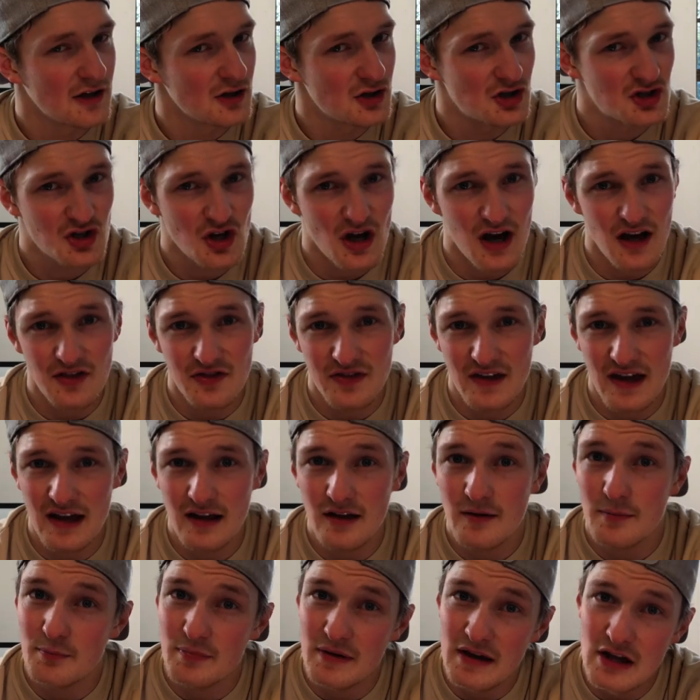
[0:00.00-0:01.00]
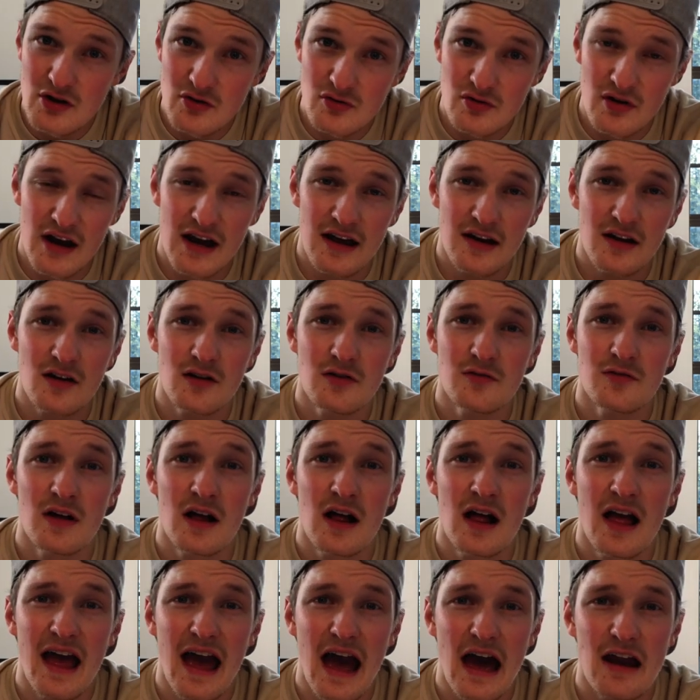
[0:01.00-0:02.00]
Just gotta think, be creative,
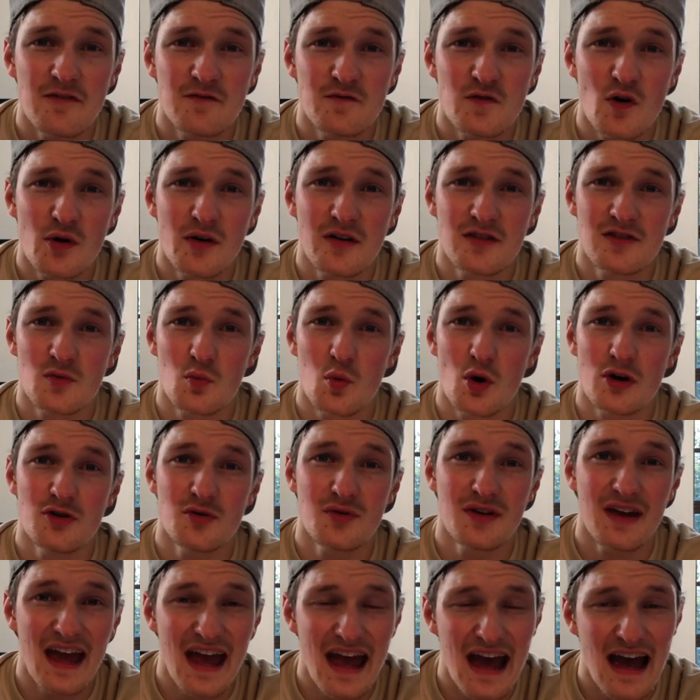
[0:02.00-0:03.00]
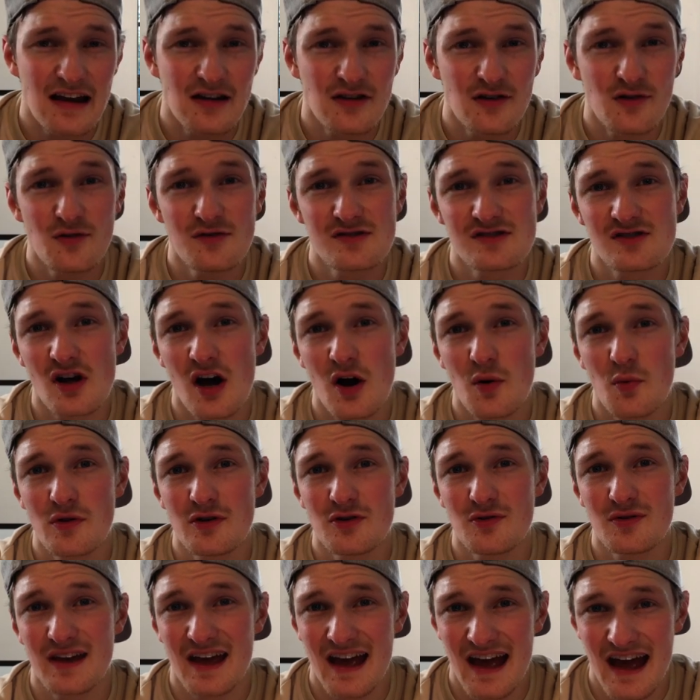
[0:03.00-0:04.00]
and focus on what you can use, not what
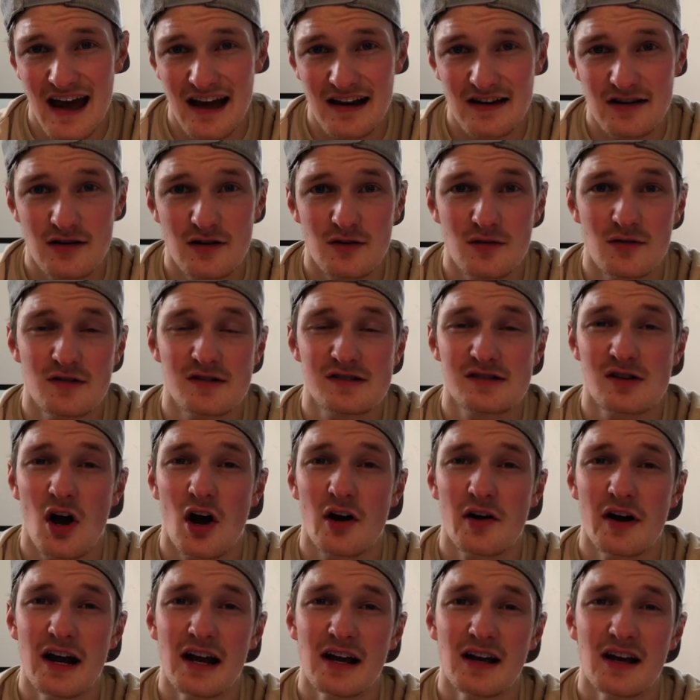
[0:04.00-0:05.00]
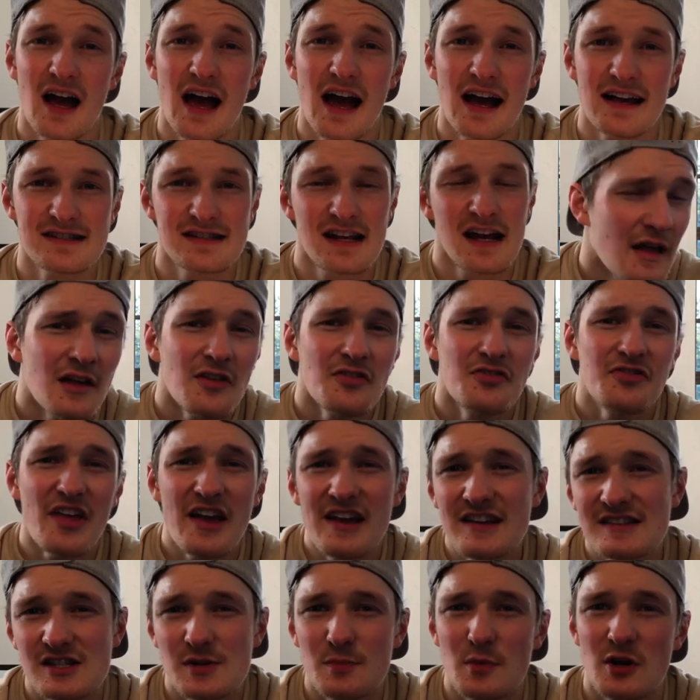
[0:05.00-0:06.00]
you can't use. All right, guys?
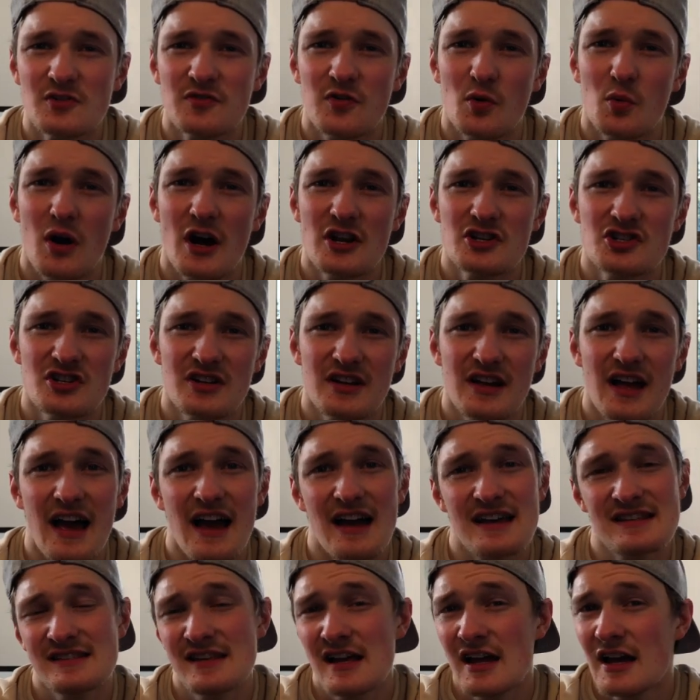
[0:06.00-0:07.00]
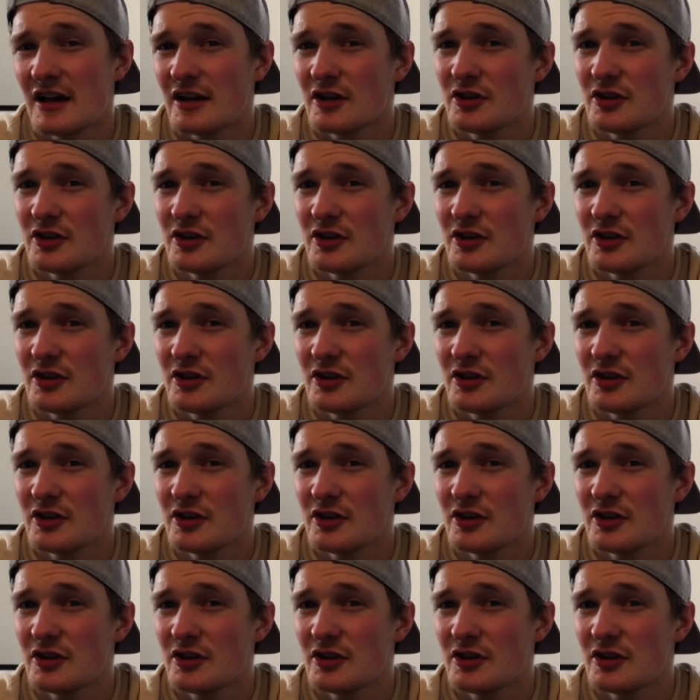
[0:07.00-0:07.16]
Thanks so much for watching, guys.